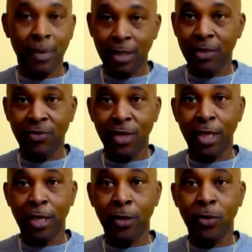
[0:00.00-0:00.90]
this
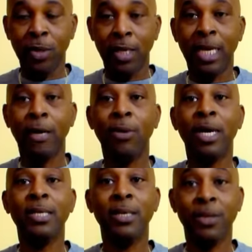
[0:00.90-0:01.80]
video, and I would
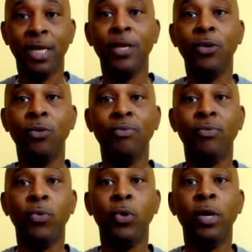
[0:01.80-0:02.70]
like to thank you
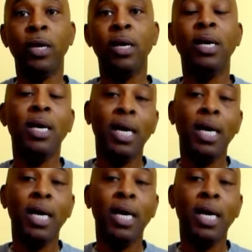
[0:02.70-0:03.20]
for